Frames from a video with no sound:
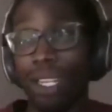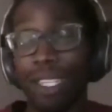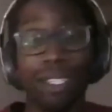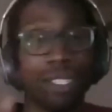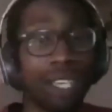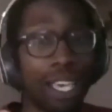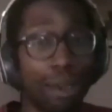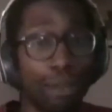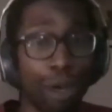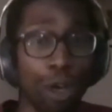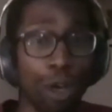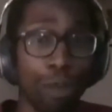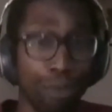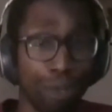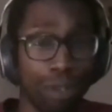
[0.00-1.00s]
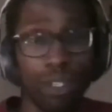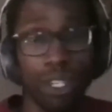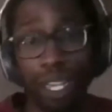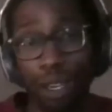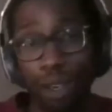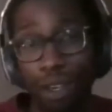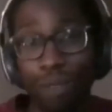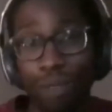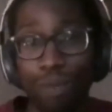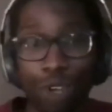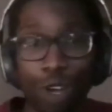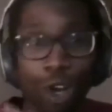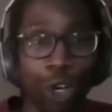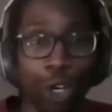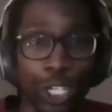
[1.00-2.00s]
listen to hip hop, and you know, I've
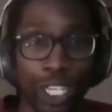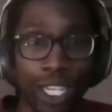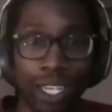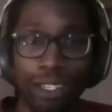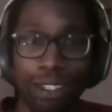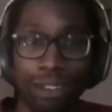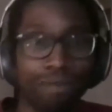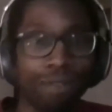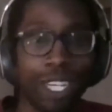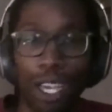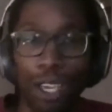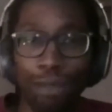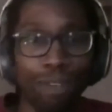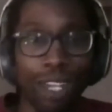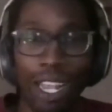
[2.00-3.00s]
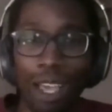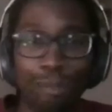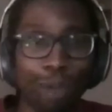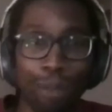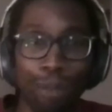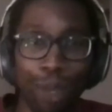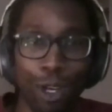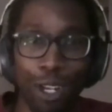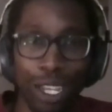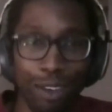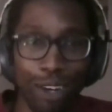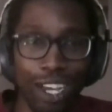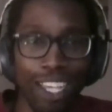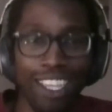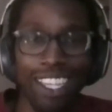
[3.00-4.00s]
got a hoodie, and you know, I like Bob Marley,
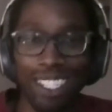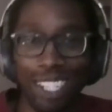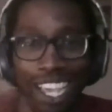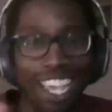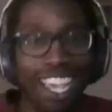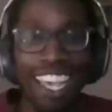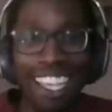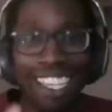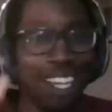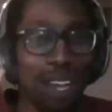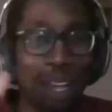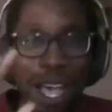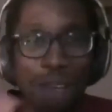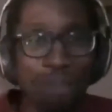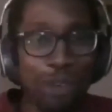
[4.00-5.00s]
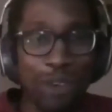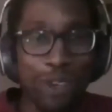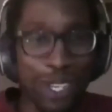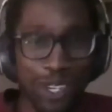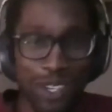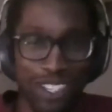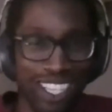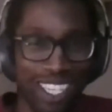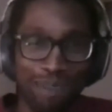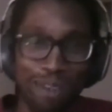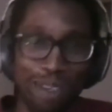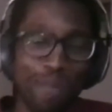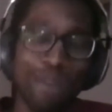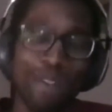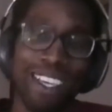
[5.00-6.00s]
right? So I'm all good. These
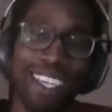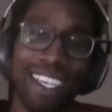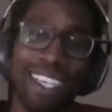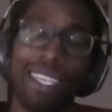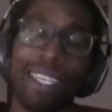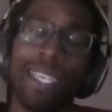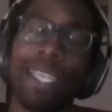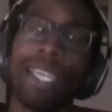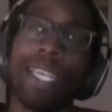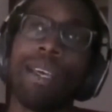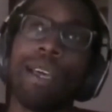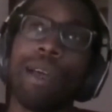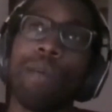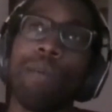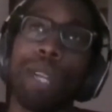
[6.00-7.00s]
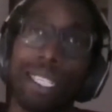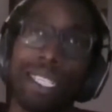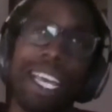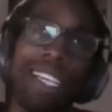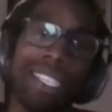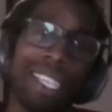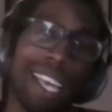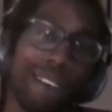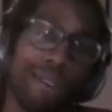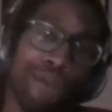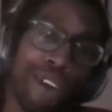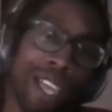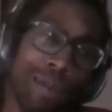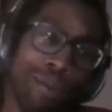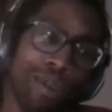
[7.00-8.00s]
people think, but it's actually that
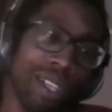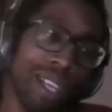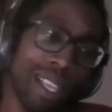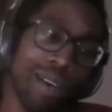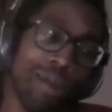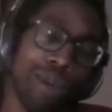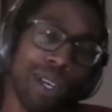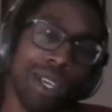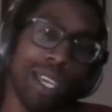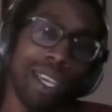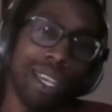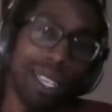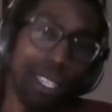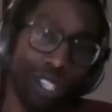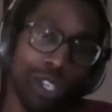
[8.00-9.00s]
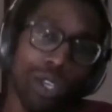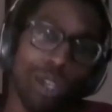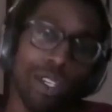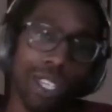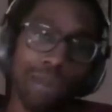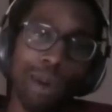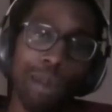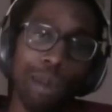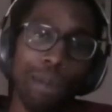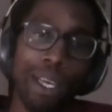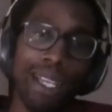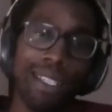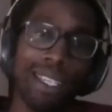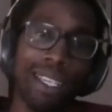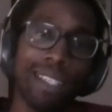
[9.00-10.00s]
framework that they're working in is hugely
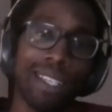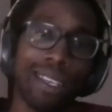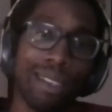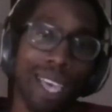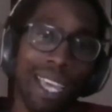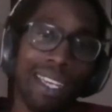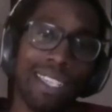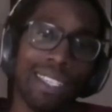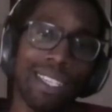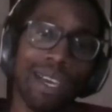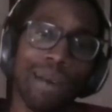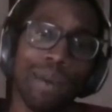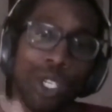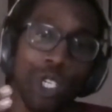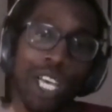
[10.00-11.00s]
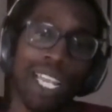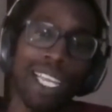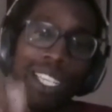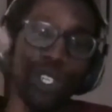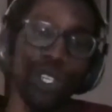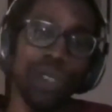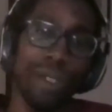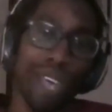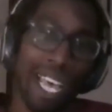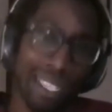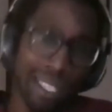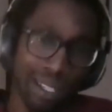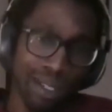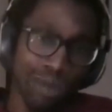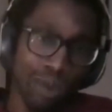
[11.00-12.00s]
problematic. So they need to go and challenge that
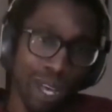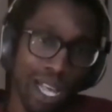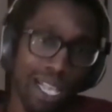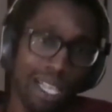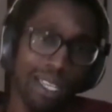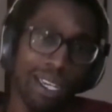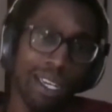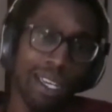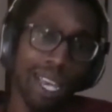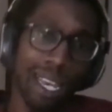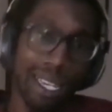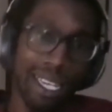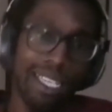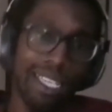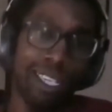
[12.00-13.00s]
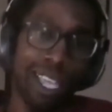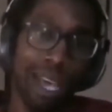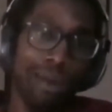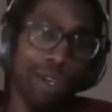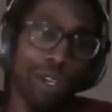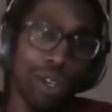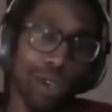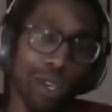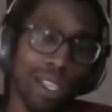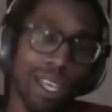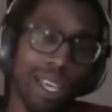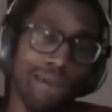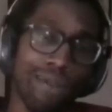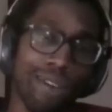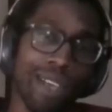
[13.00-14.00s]
as well. You know, they need to go and look at
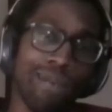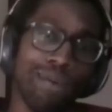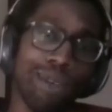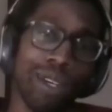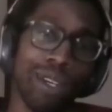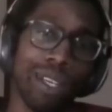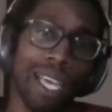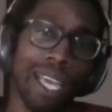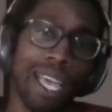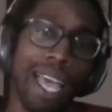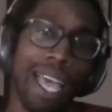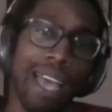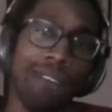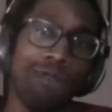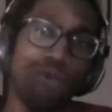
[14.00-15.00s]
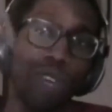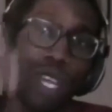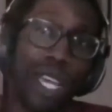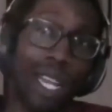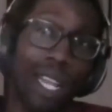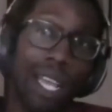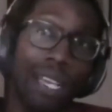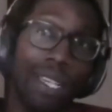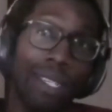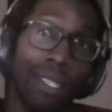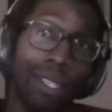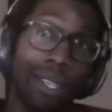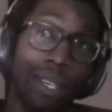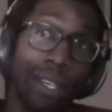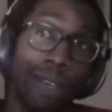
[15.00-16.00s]
that framework and realize
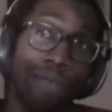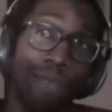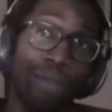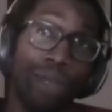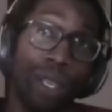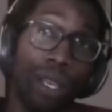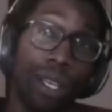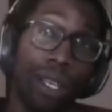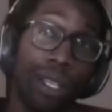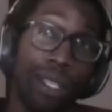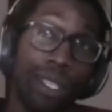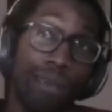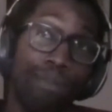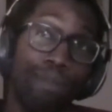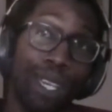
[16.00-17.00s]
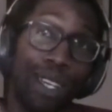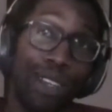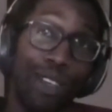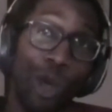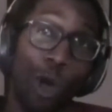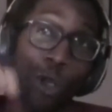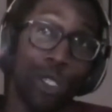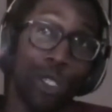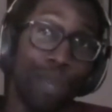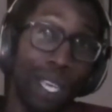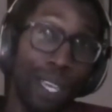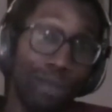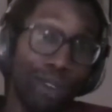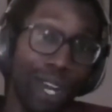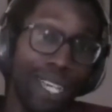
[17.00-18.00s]
that simply not
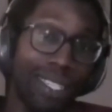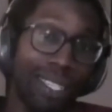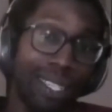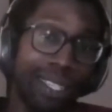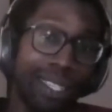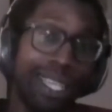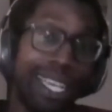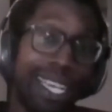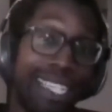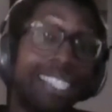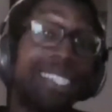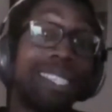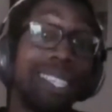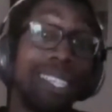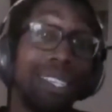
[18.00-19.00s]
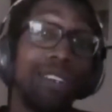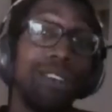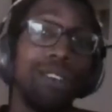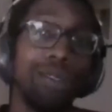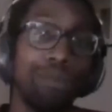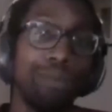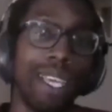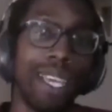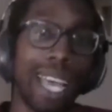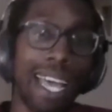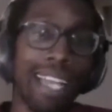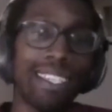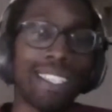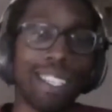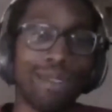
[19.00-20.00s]
being racist isn't enough. Being
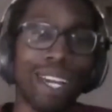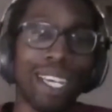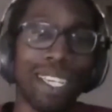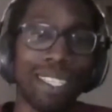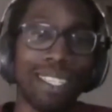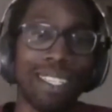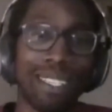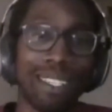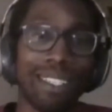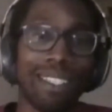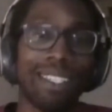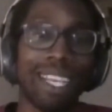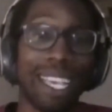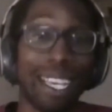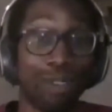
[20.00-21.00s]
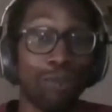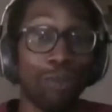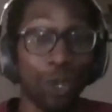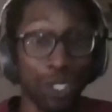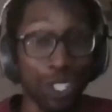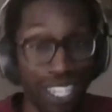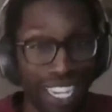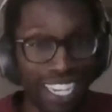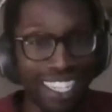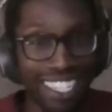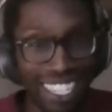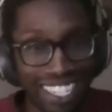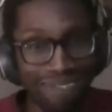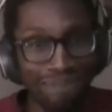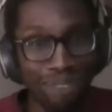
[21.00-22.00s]
anti-racist is what's
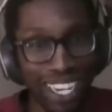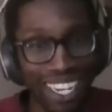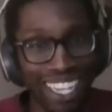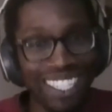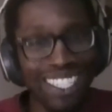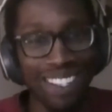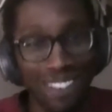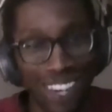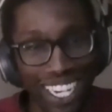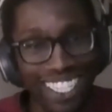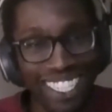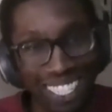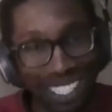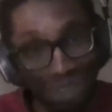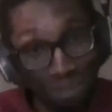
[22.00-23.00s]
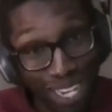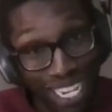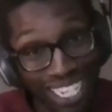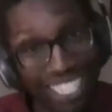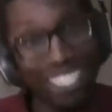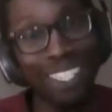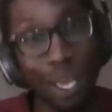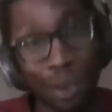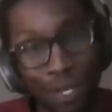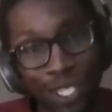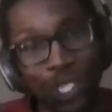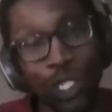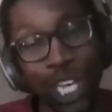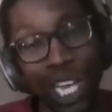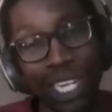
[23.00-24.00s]
needed, and being anti-racist means going
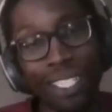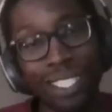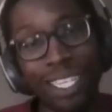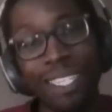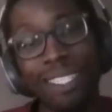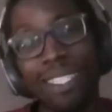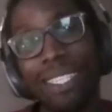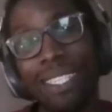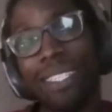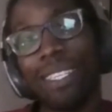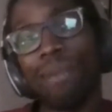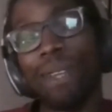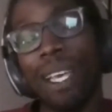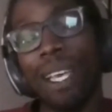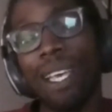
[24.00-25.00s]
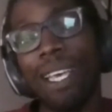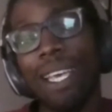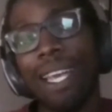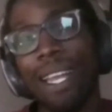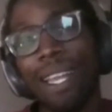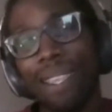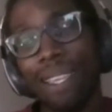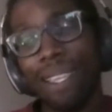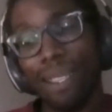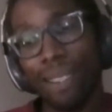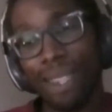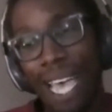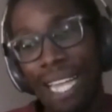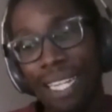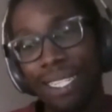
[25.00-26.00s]
to challenge that system. And I think
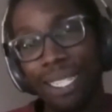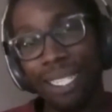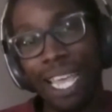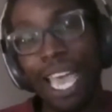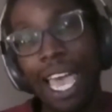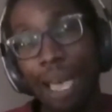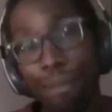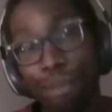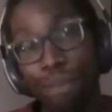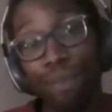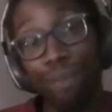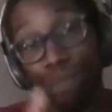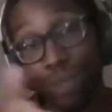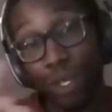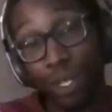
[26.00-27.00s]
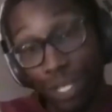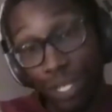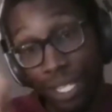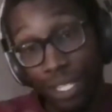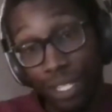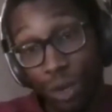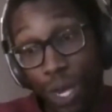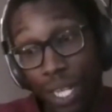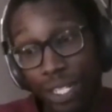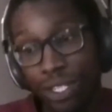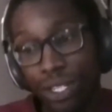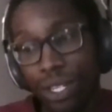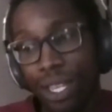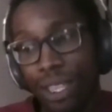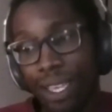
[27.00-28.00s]
that step to this
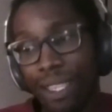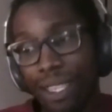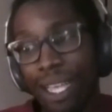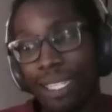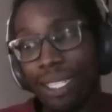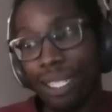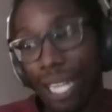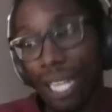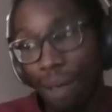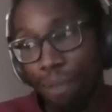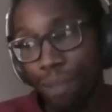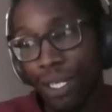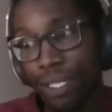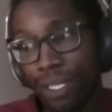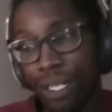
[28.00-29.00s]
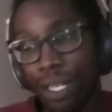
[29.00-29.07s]
question, I think that step is,